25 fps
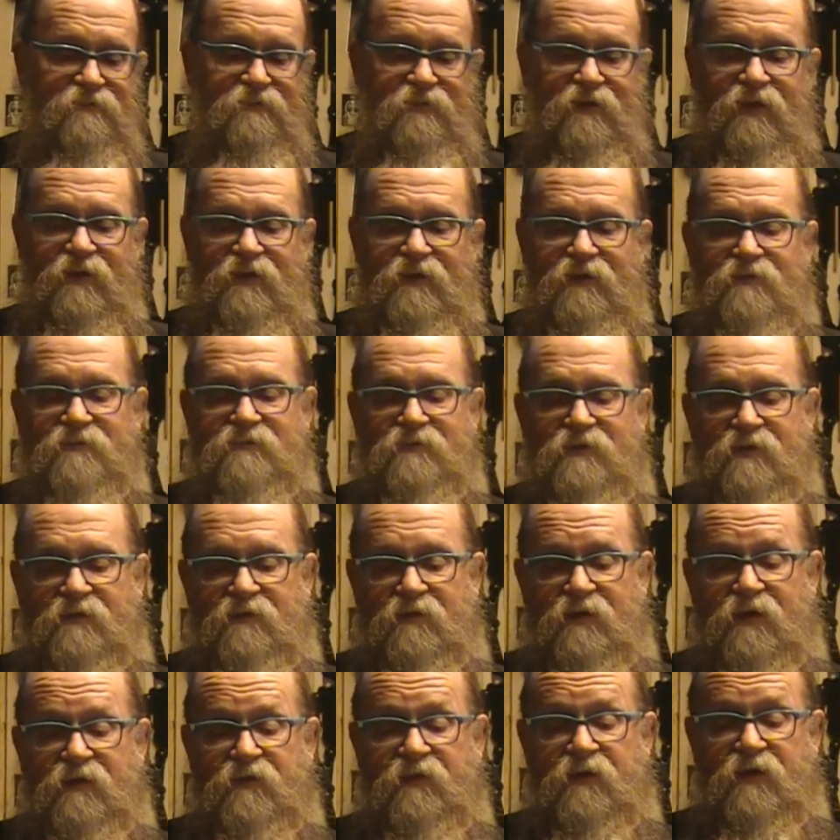Get it?
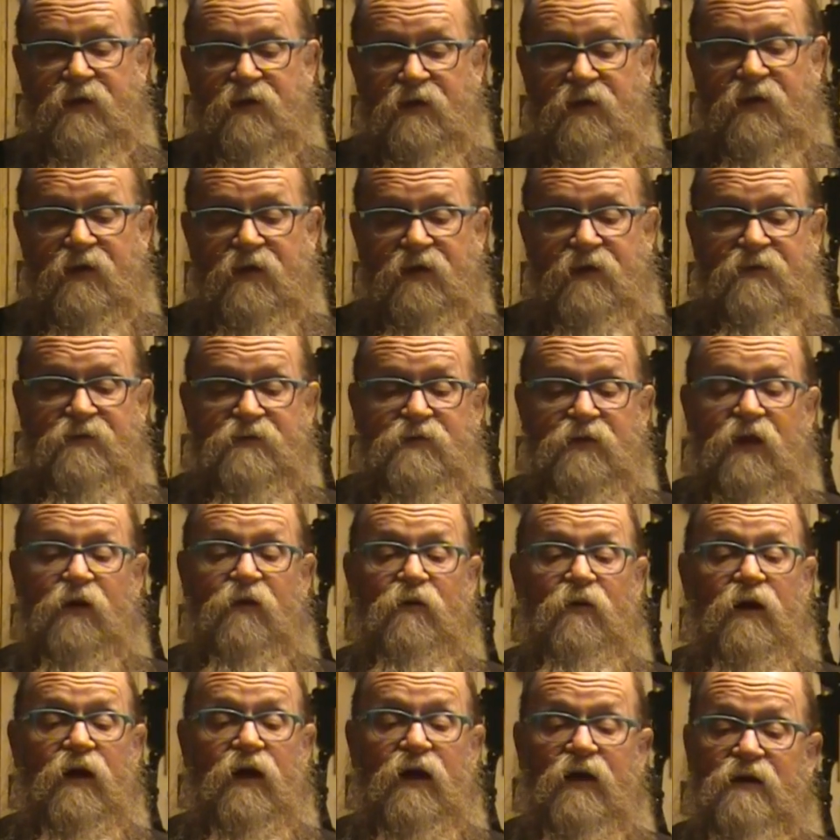Alright.
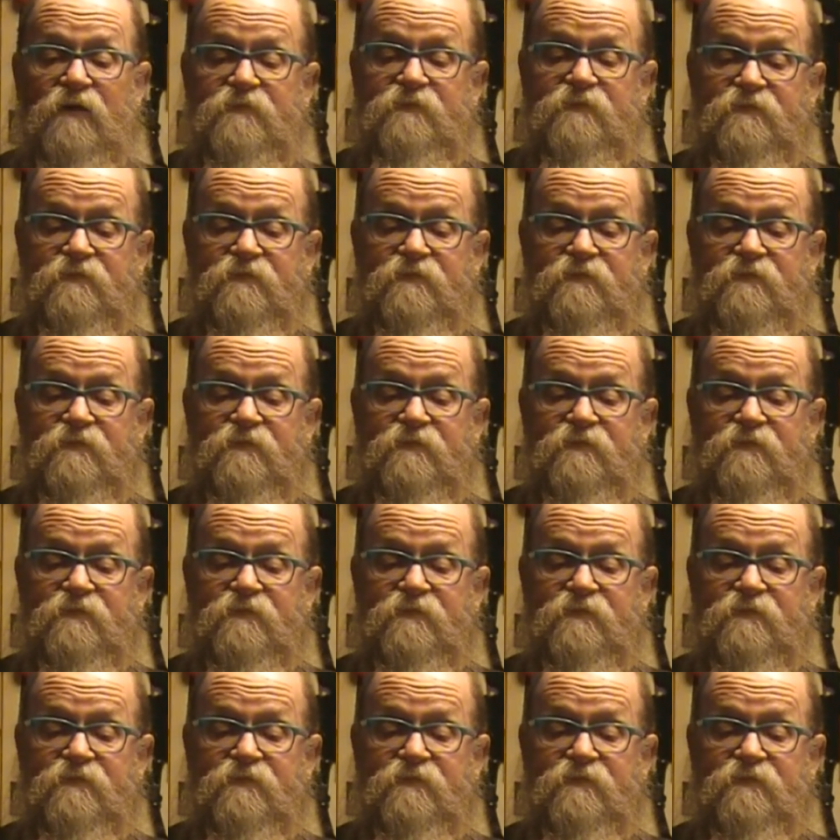So,